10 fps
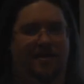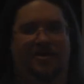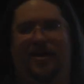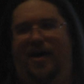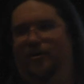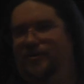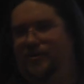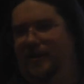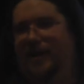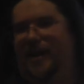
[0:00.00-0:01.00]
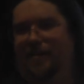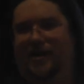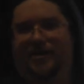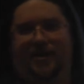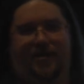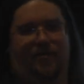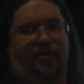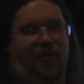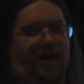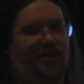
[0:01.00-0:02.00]
so yeah, those three that I
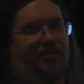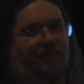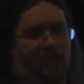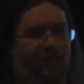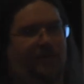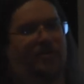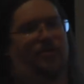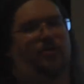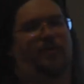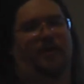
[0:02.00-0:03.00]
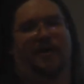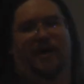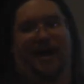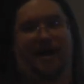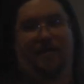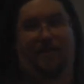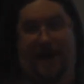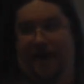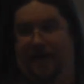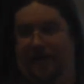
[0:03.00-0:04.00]
mentioned, Request, Beautiful Soup, and
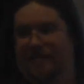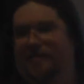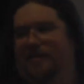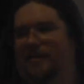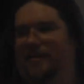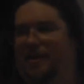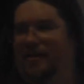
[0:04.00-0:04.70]
Pandas, they're